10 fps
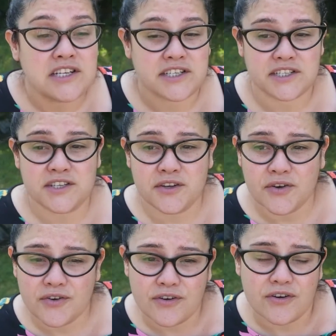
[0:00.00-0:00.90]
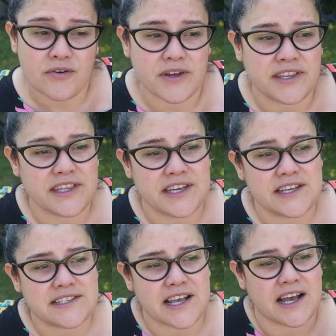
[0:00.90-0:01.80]
She's new girl in
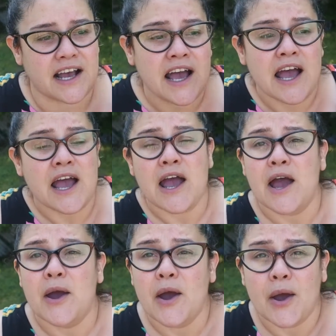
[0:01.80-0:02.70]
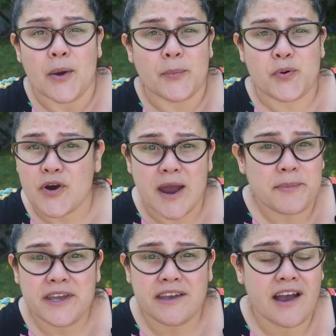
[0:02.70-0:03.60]
this
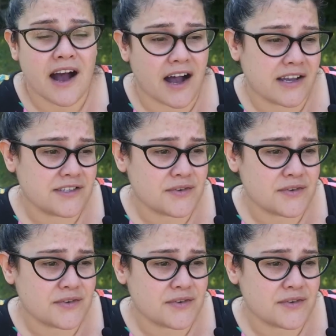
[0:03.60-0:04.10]
preppy high